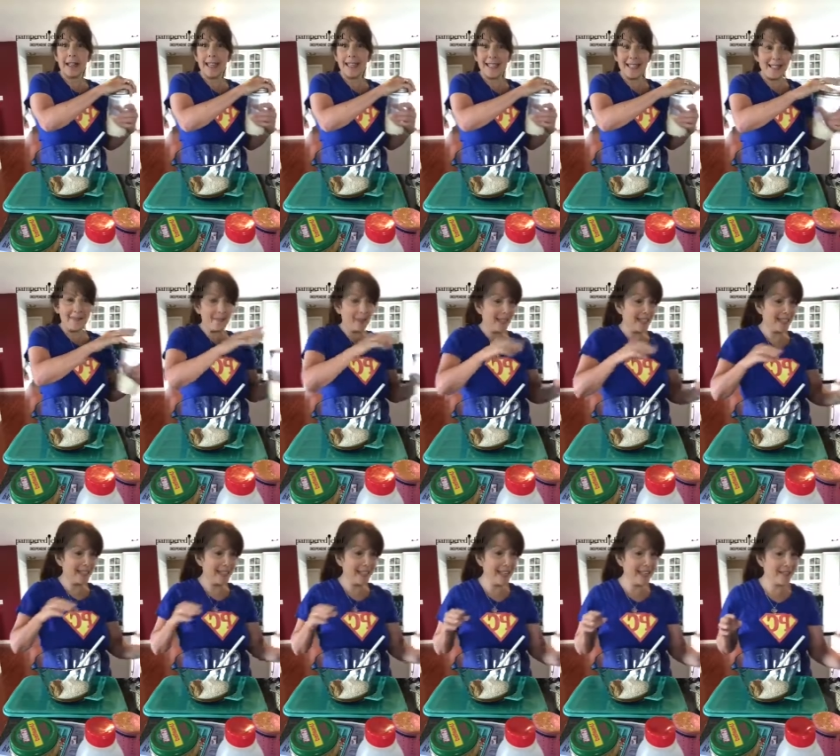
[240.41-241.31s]
easy
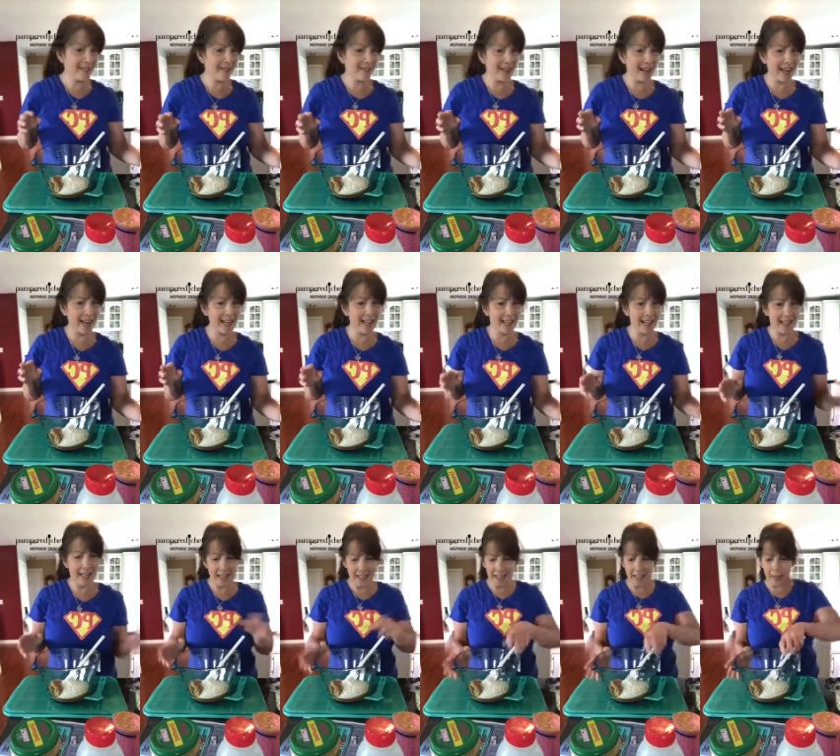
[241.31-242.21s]
peasy, right?
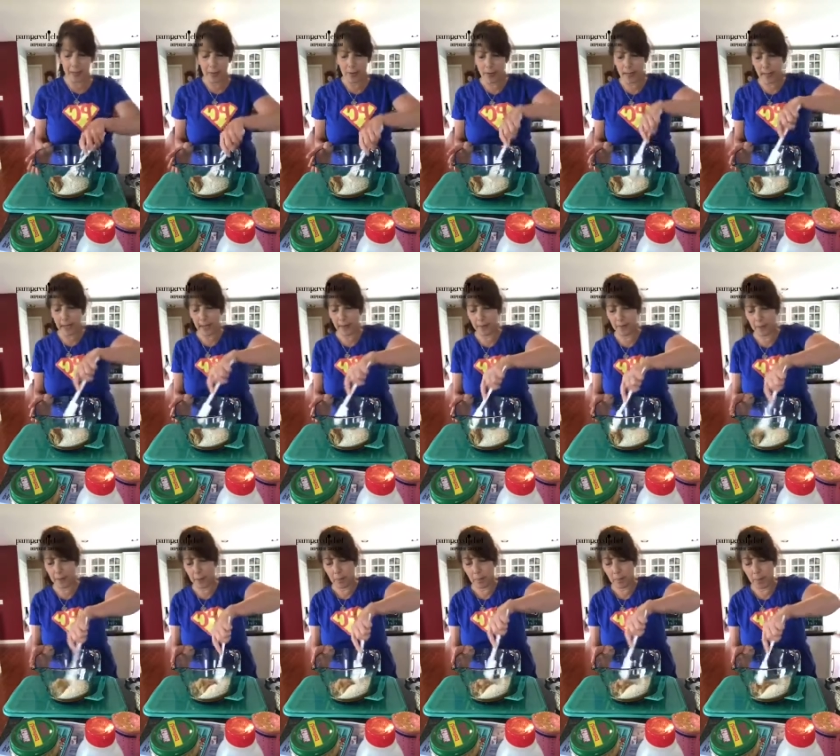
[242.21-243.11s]
We have
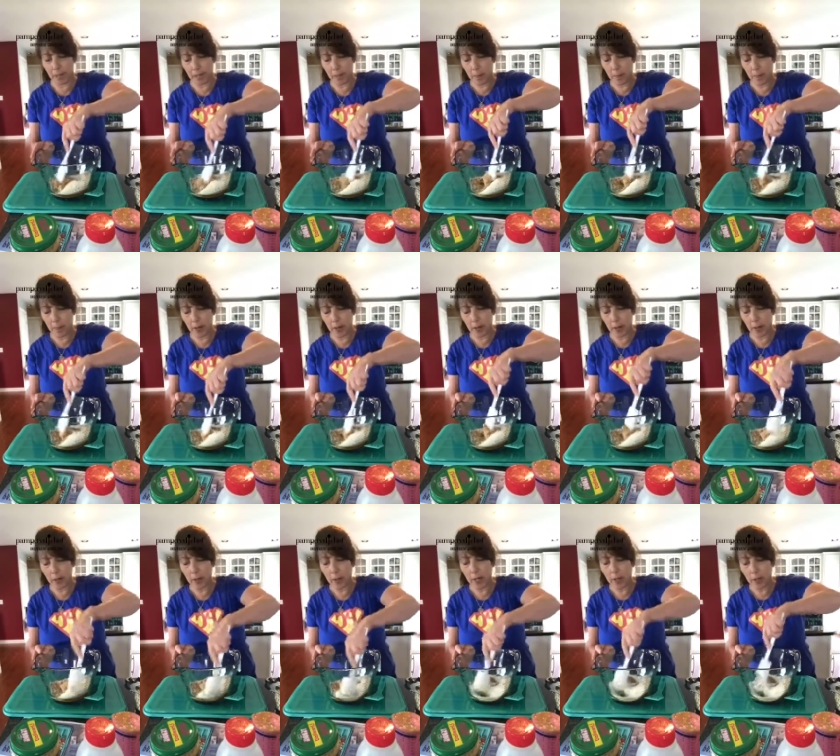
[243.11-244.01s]
some peanut
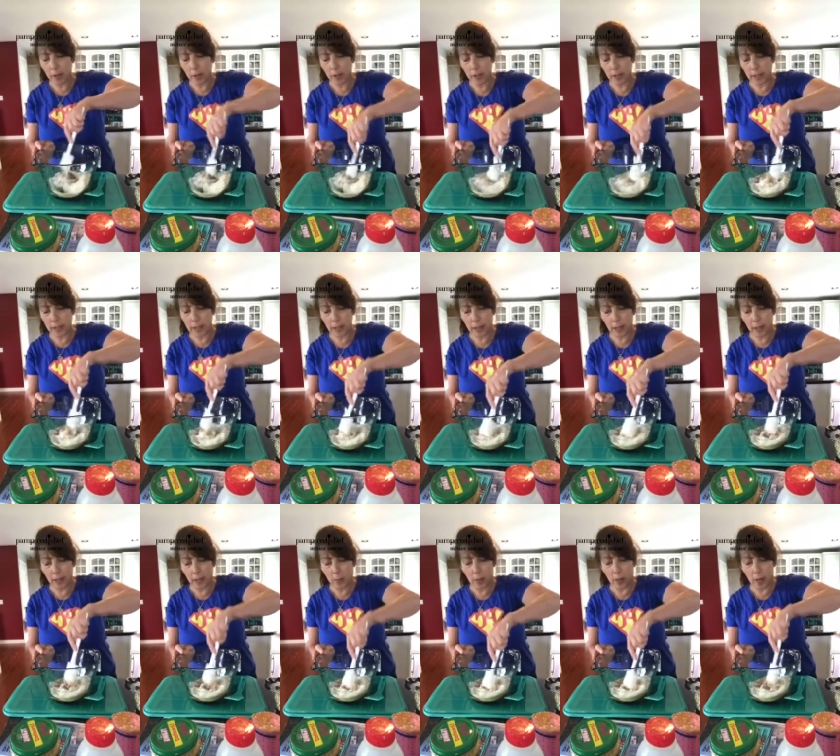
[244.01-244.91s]
butter, toasted
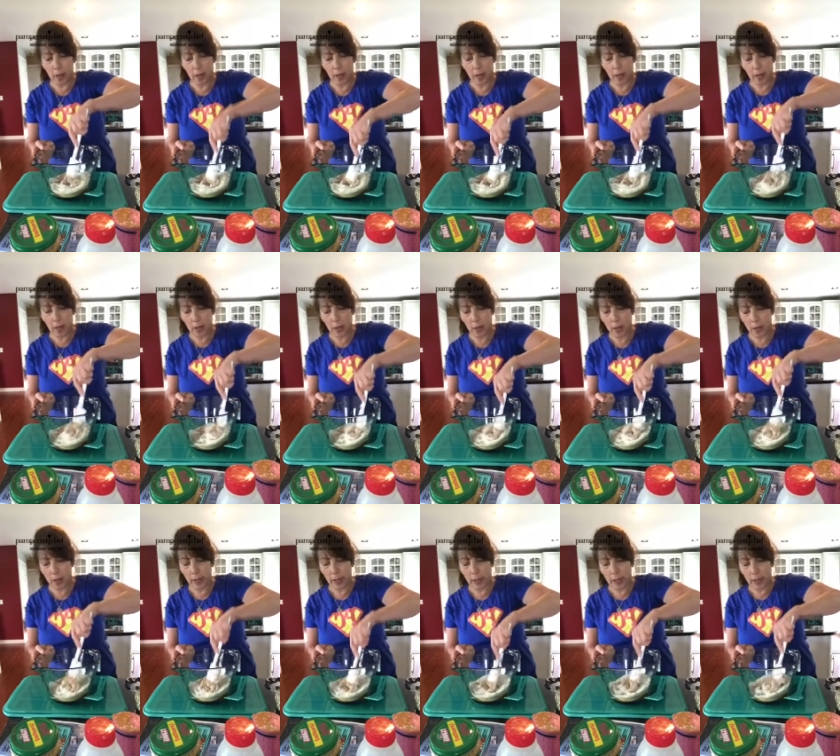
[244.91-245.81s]
quinoa,
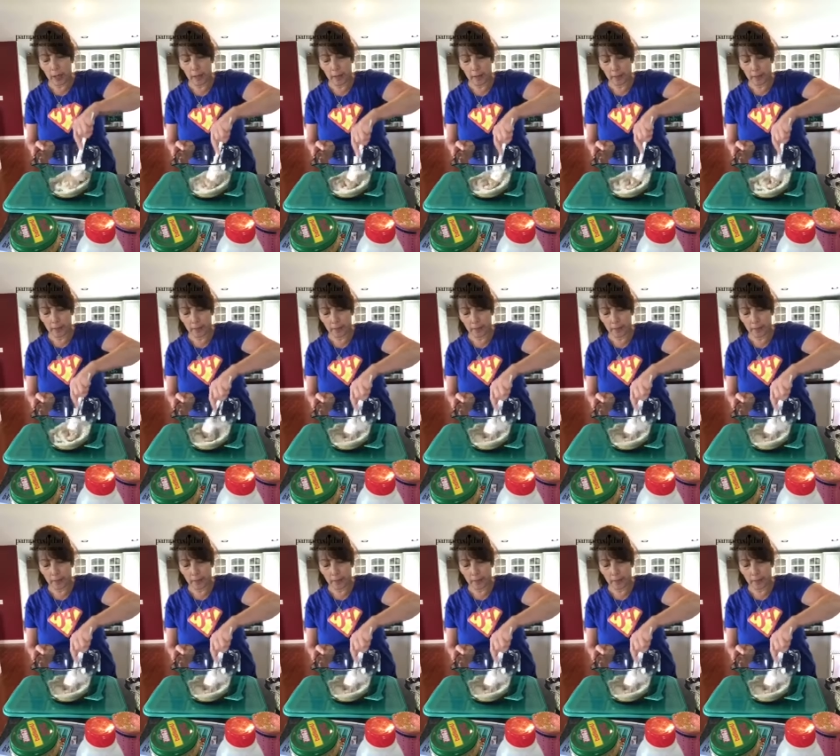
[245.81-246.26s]
coconut.